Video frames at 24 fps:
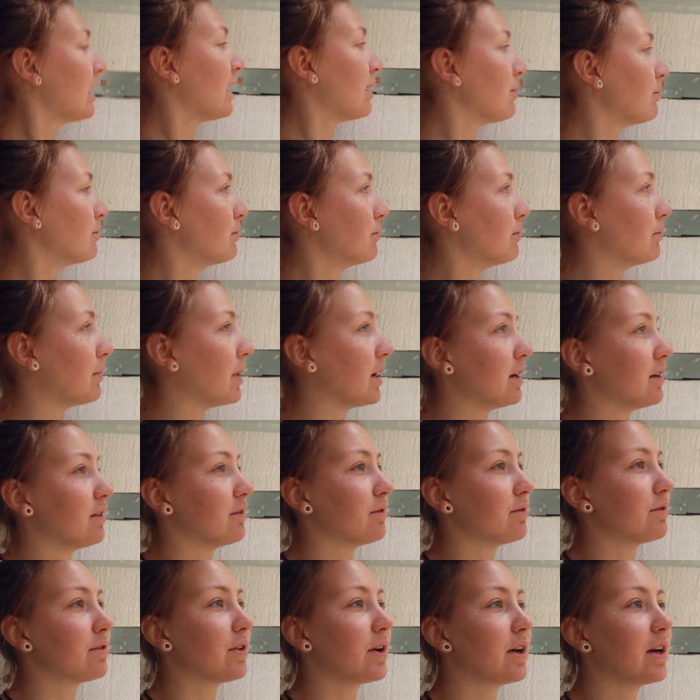That might
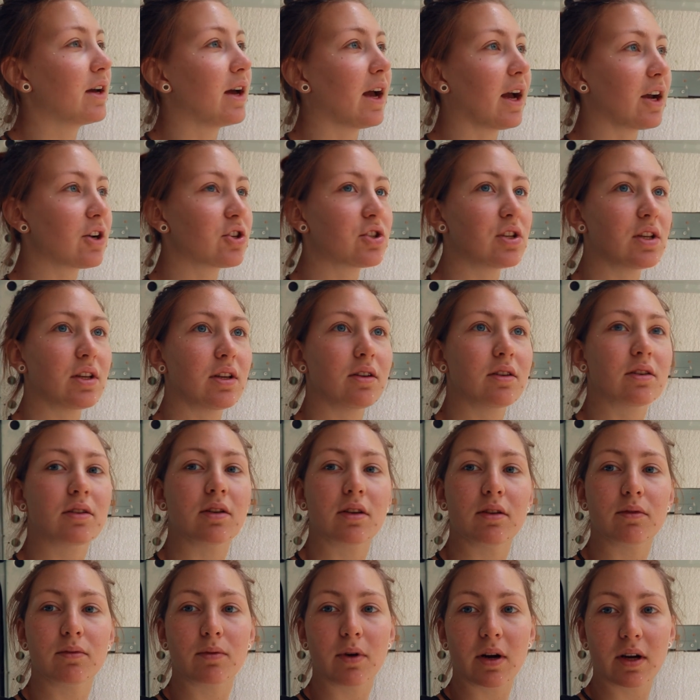have actually
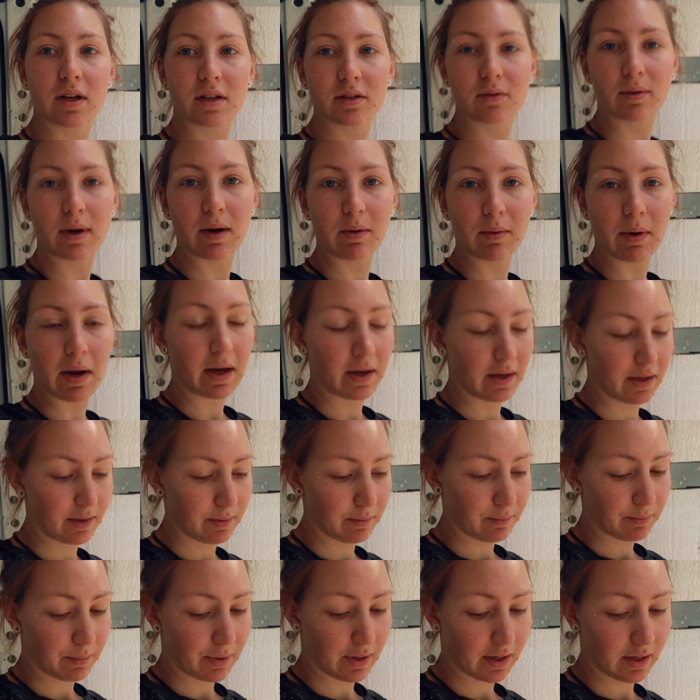could have worked quite well.
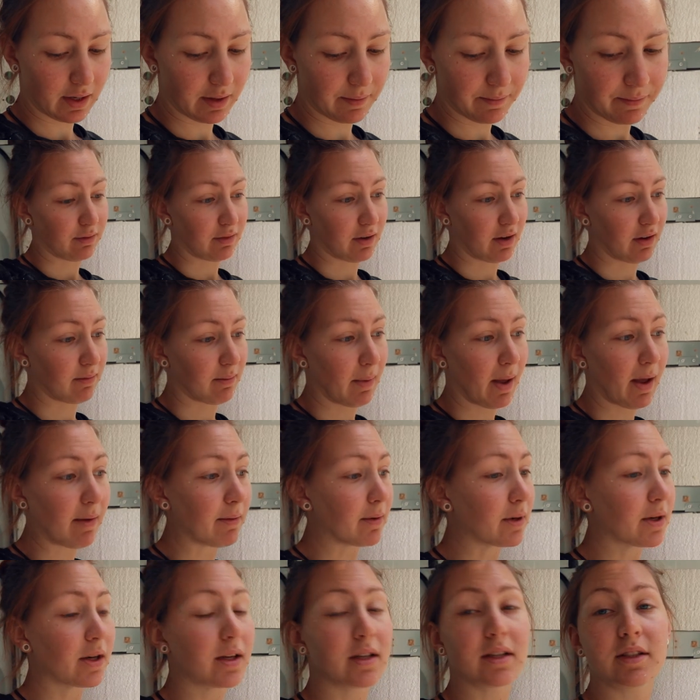But if I'm
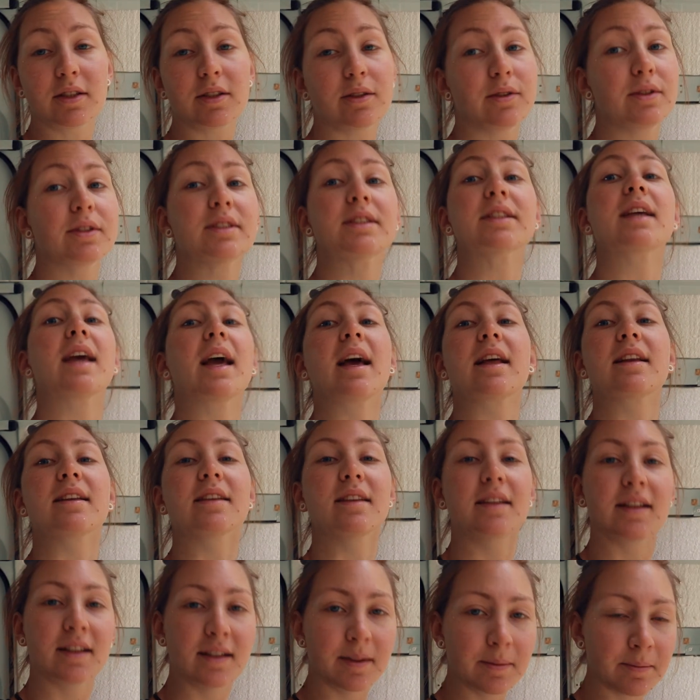ever gonna do this
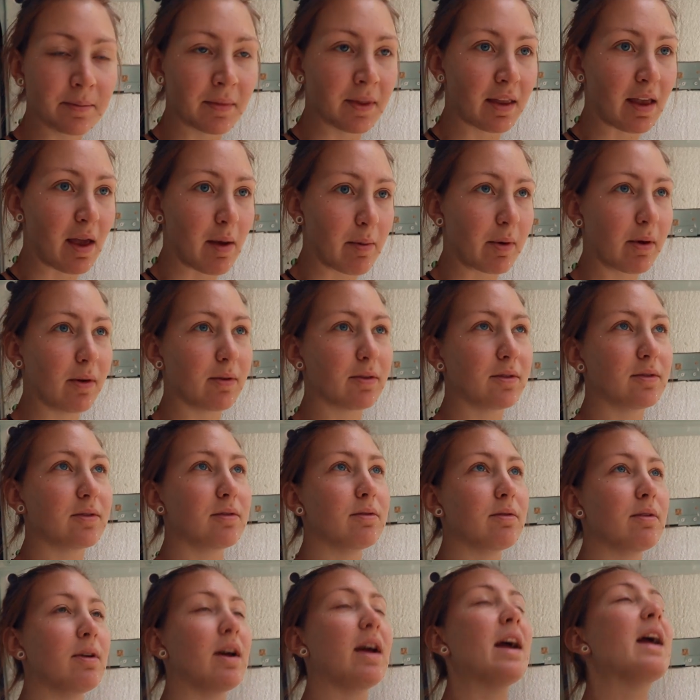again, I'm going to do